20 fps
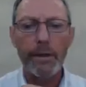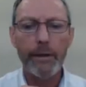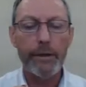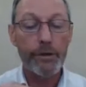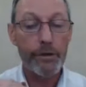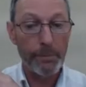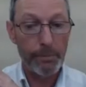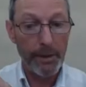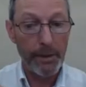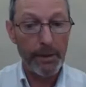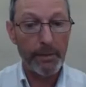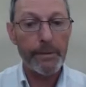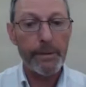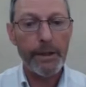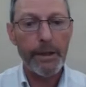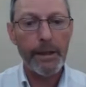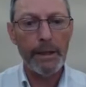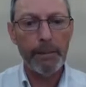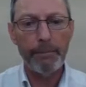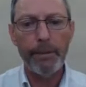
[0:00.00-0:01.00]
they should be able to
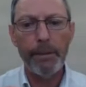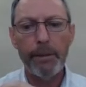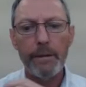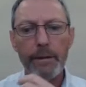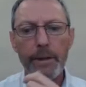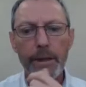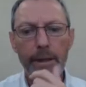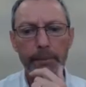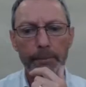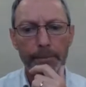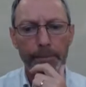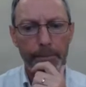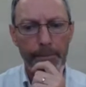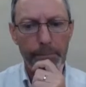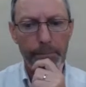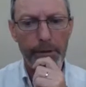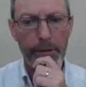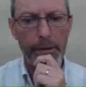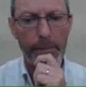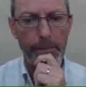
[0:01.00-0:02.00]
keep it, keep
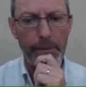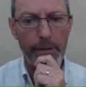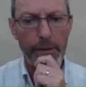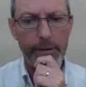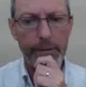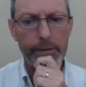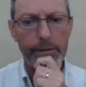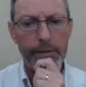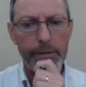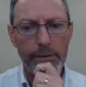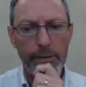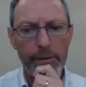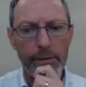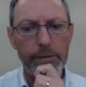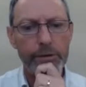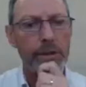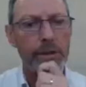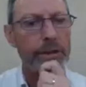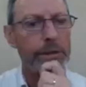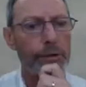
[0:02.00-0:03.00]
keep that uh,
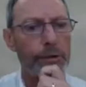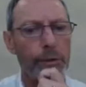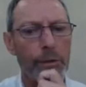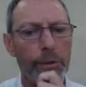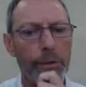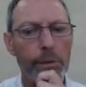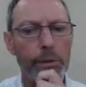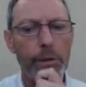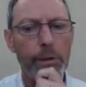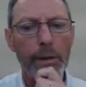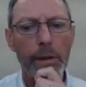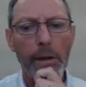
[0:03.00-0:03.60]
status quo.